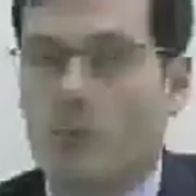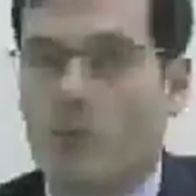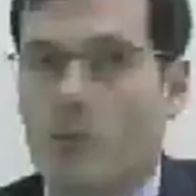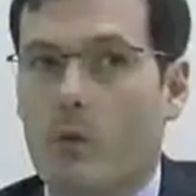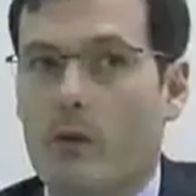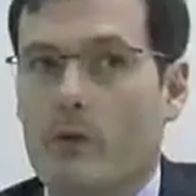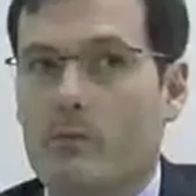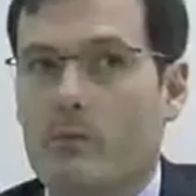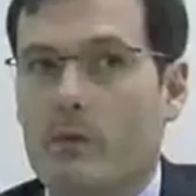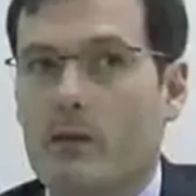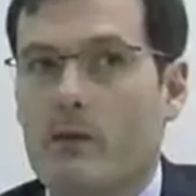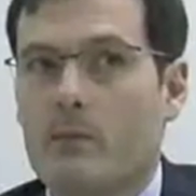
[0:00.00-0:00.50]

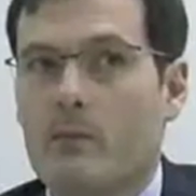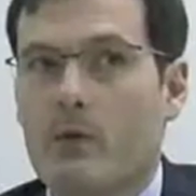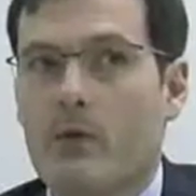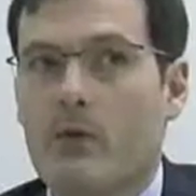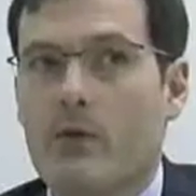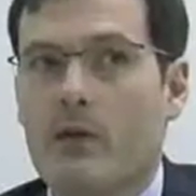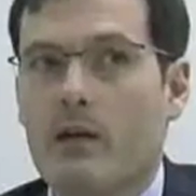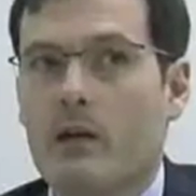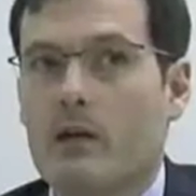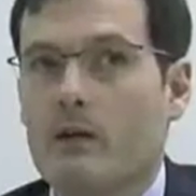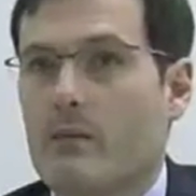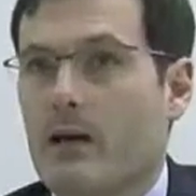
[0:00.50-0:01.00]
When people
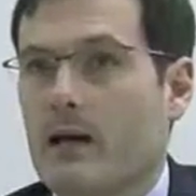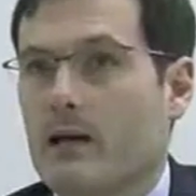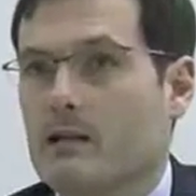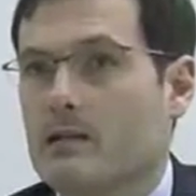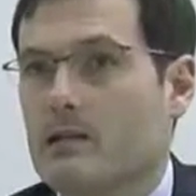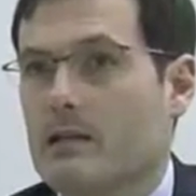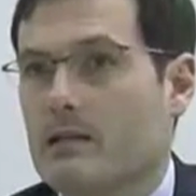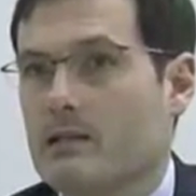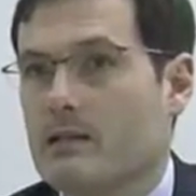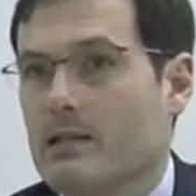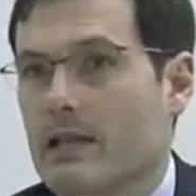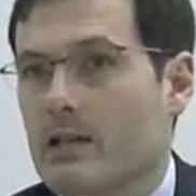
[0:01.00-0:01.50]
think about
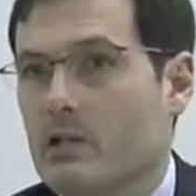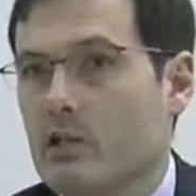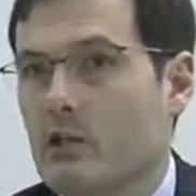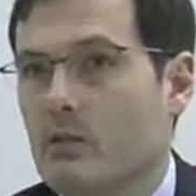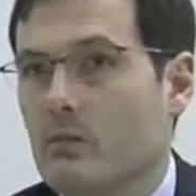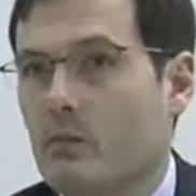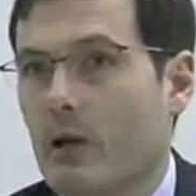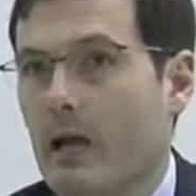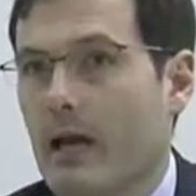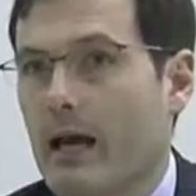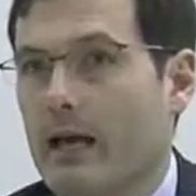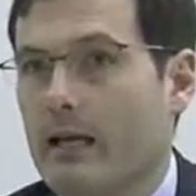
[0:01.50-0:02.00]

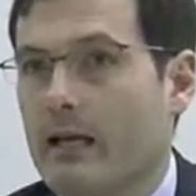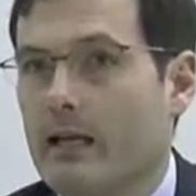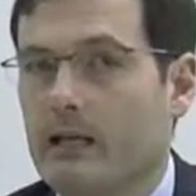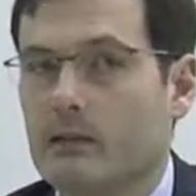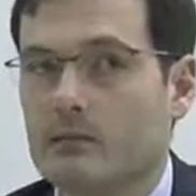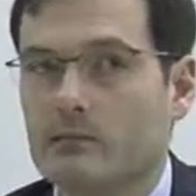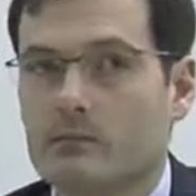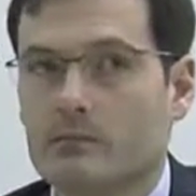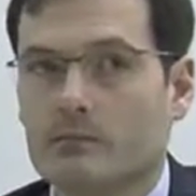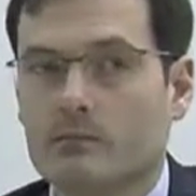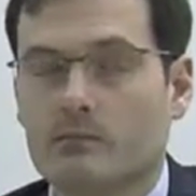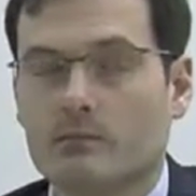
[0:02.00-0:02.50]
succession
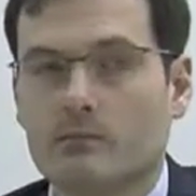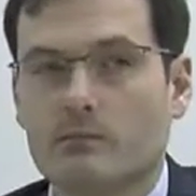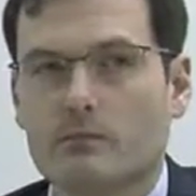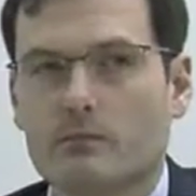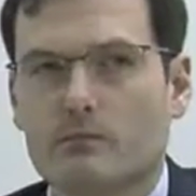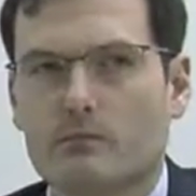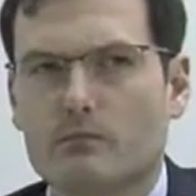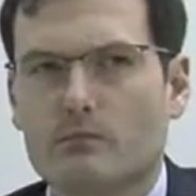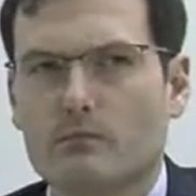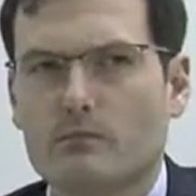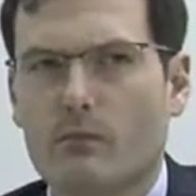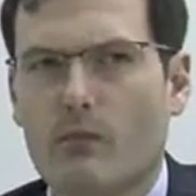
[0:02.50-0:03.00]
planning,
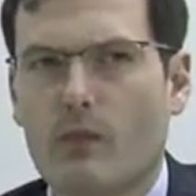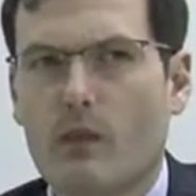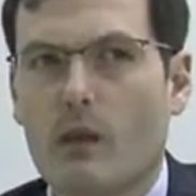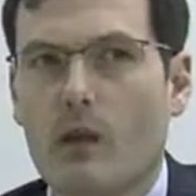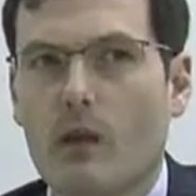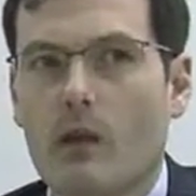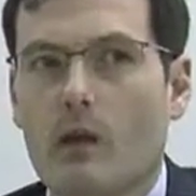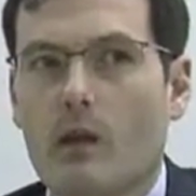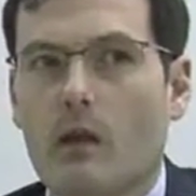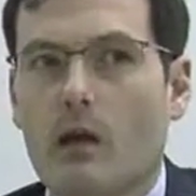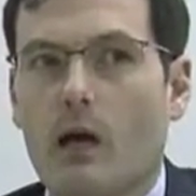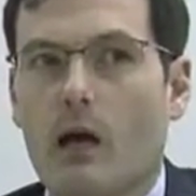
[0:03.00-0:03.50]

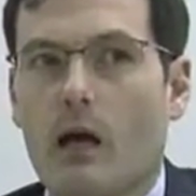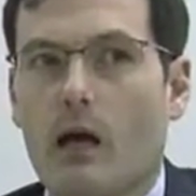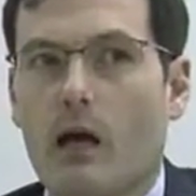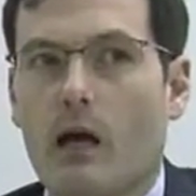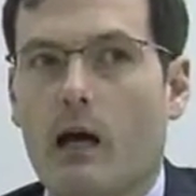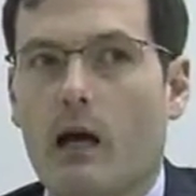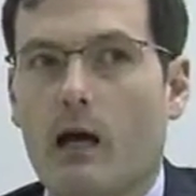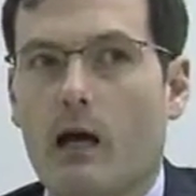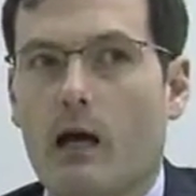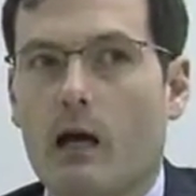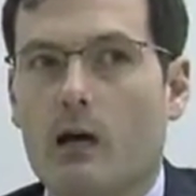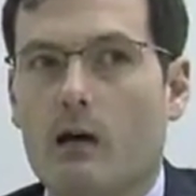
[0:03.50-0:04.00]

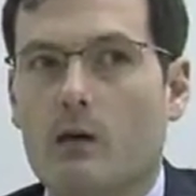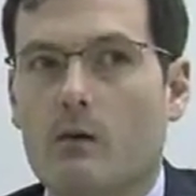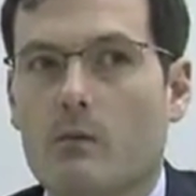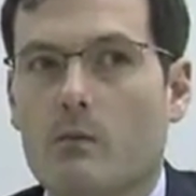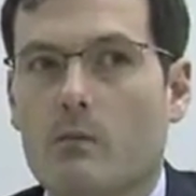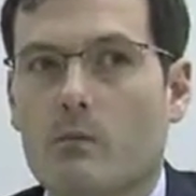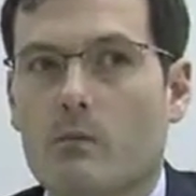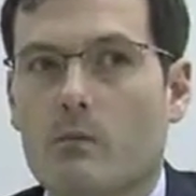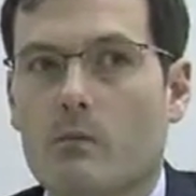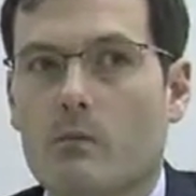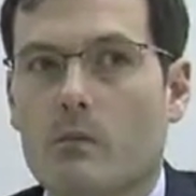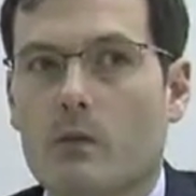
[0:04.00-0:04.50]

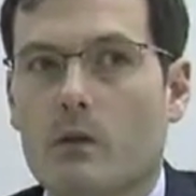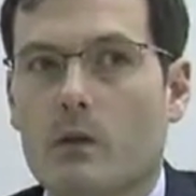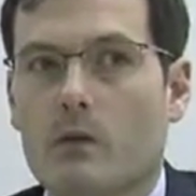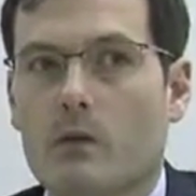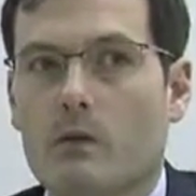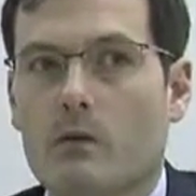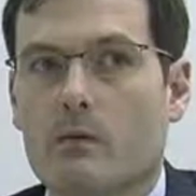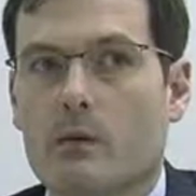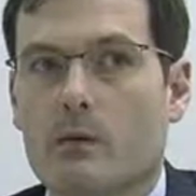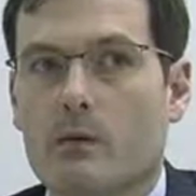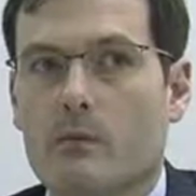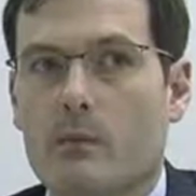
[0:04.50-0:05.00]

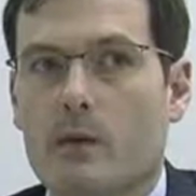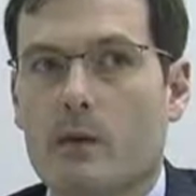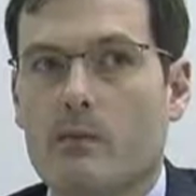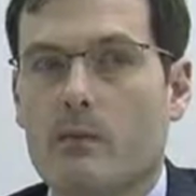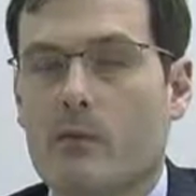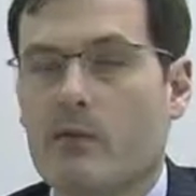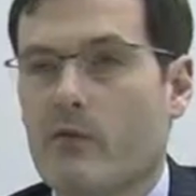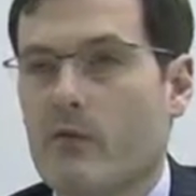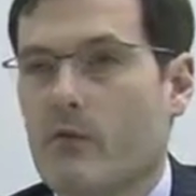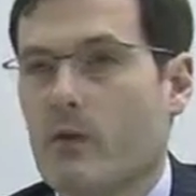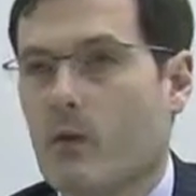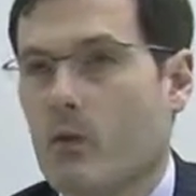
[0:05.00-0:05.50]
the
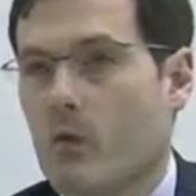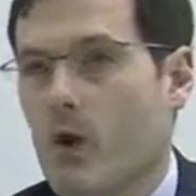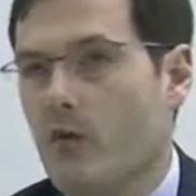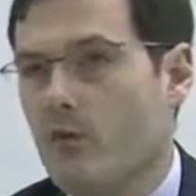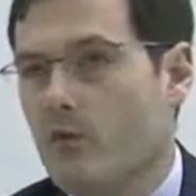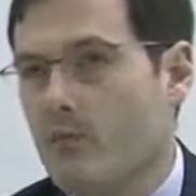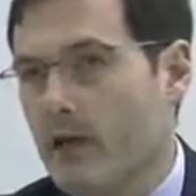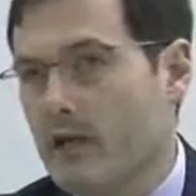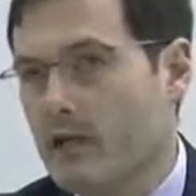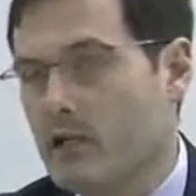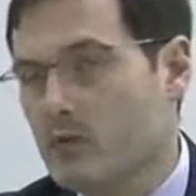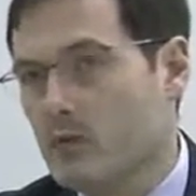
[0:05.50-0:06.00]
people from the
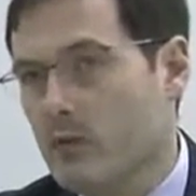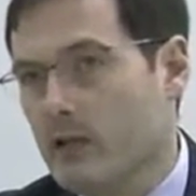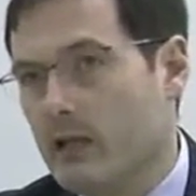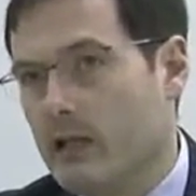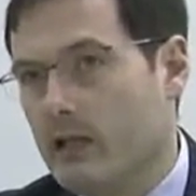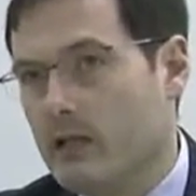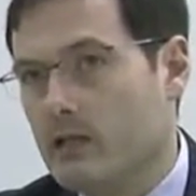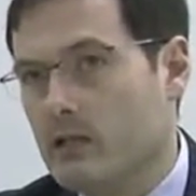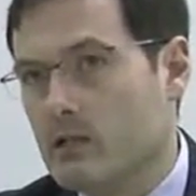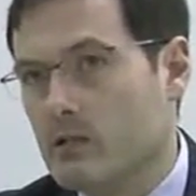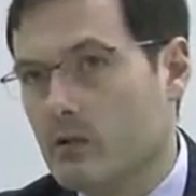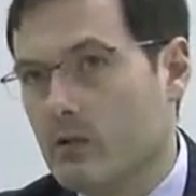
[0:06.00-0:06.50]
wealth management
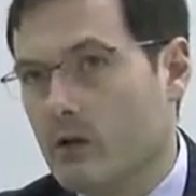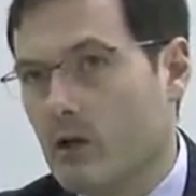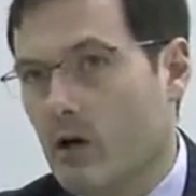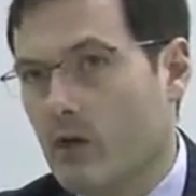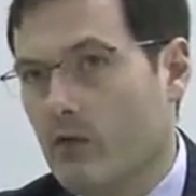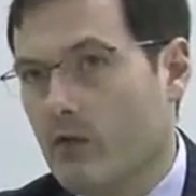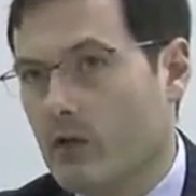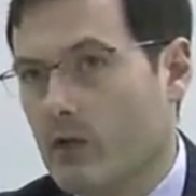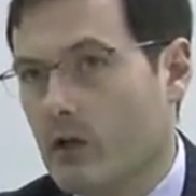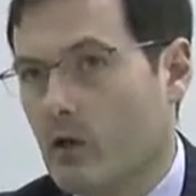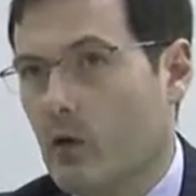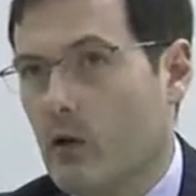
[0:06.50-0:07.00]
industry
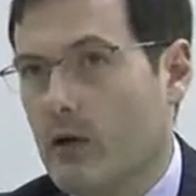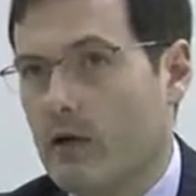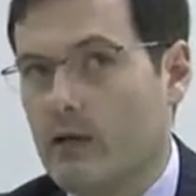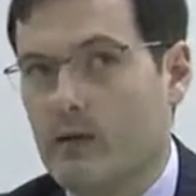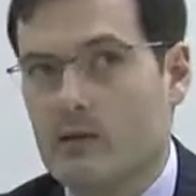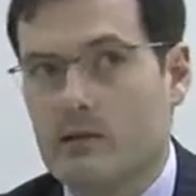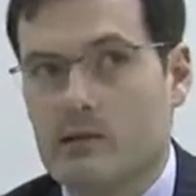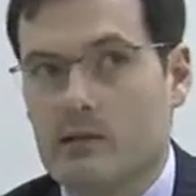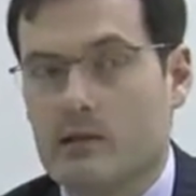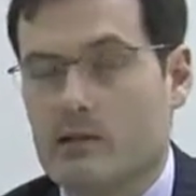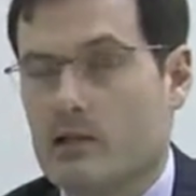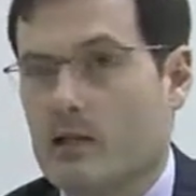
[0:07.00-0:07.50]
often
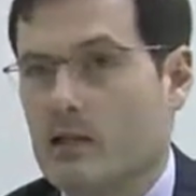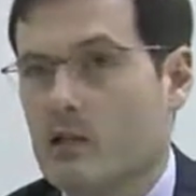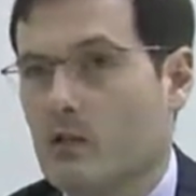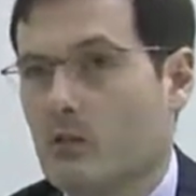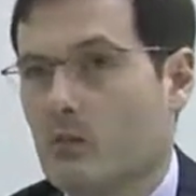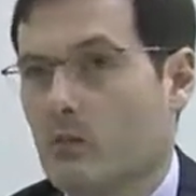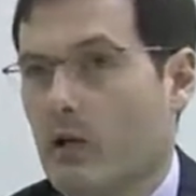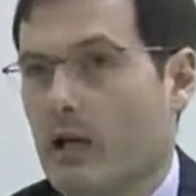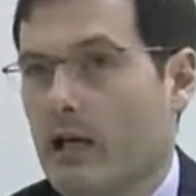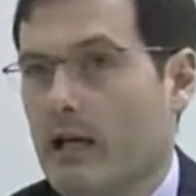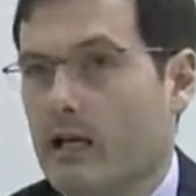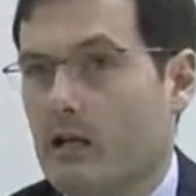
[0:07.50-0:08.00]
equate
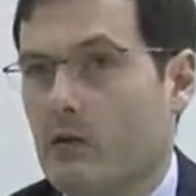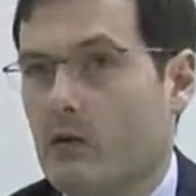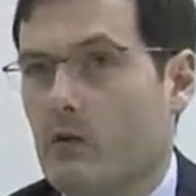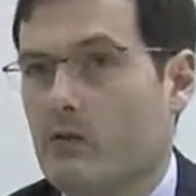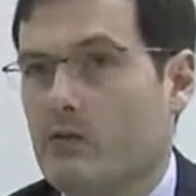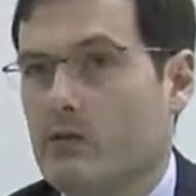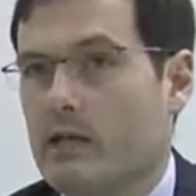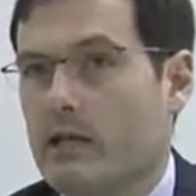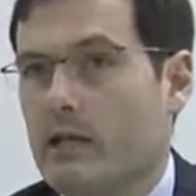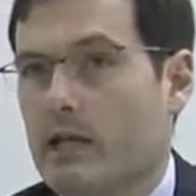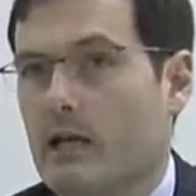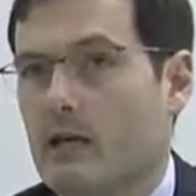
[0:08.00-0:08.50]
succession planning
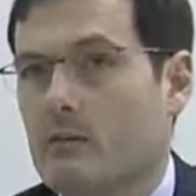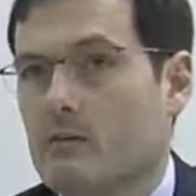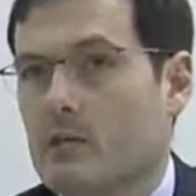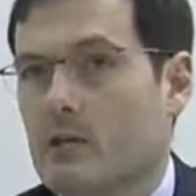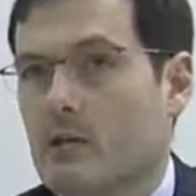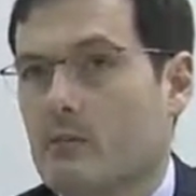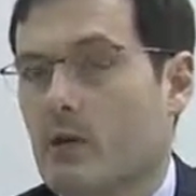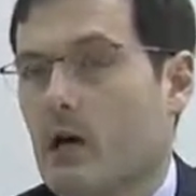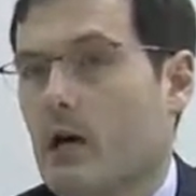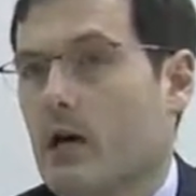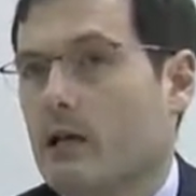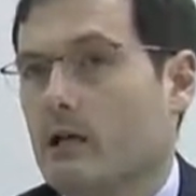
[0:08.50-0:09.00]
with setting up
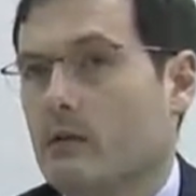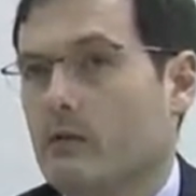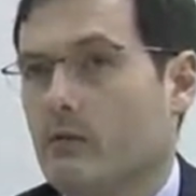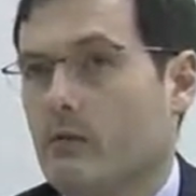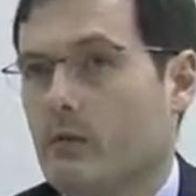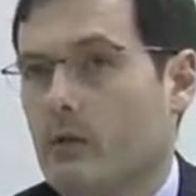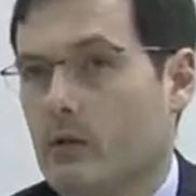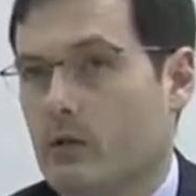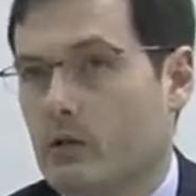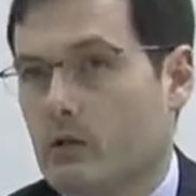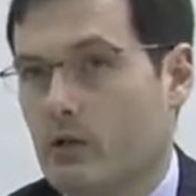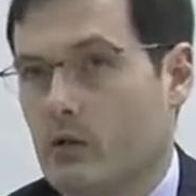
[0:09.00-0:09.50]
some kind
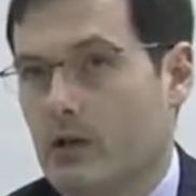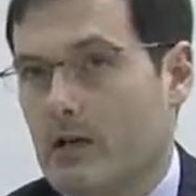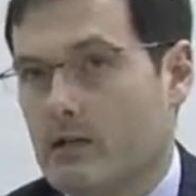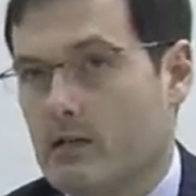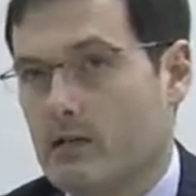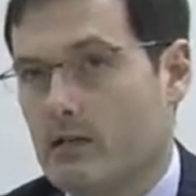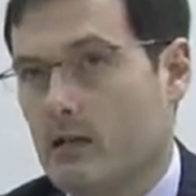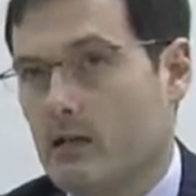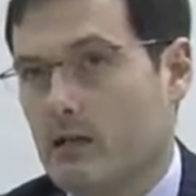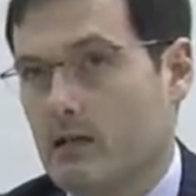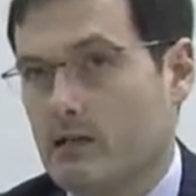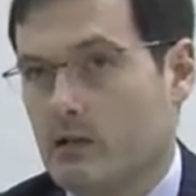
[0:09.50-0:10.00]
of
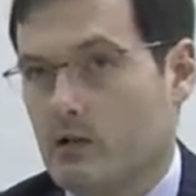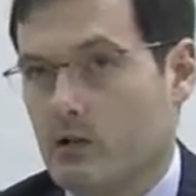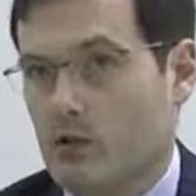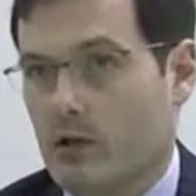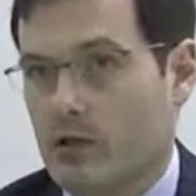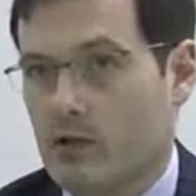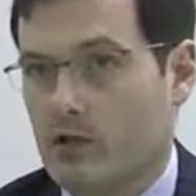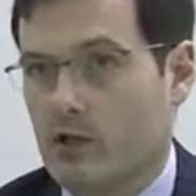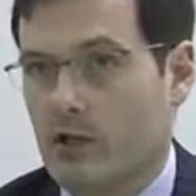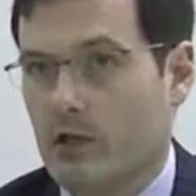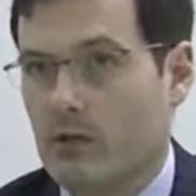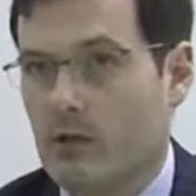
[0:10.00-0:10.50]
trust
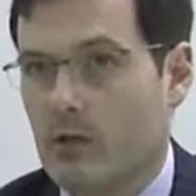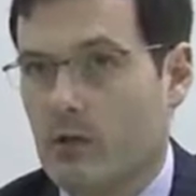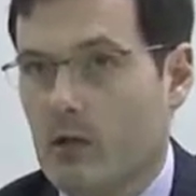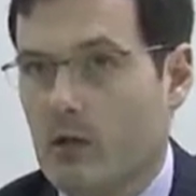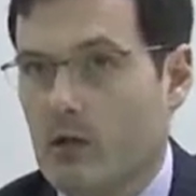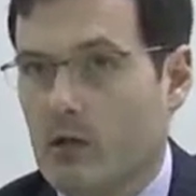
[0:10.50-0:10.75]
structure.